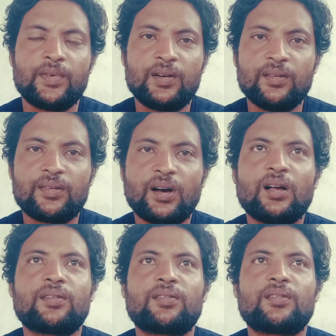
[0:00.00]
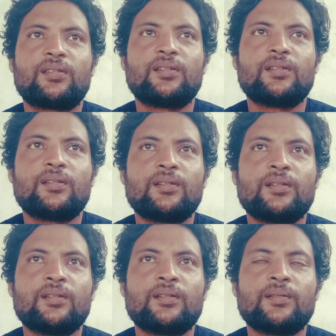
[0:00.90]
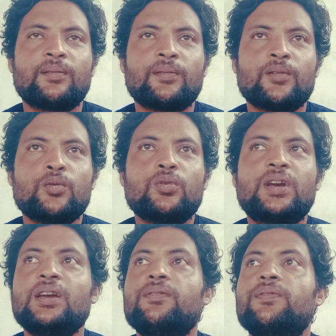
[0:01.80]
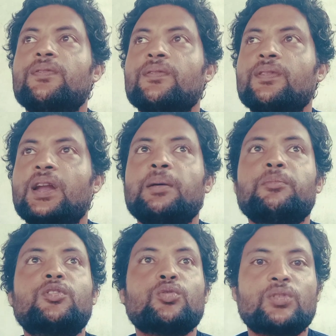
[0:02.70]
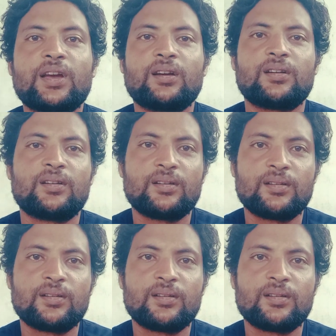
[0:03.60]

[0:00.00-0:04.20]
It is us who give names to things.